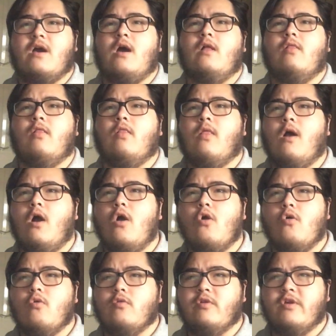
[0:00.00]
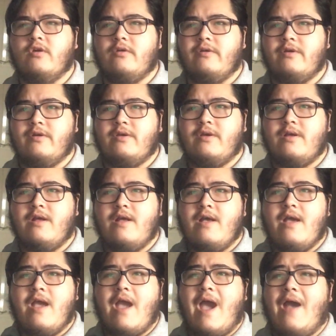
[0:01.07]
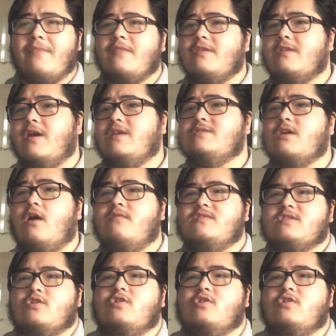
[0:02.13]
alone. And the nice officer,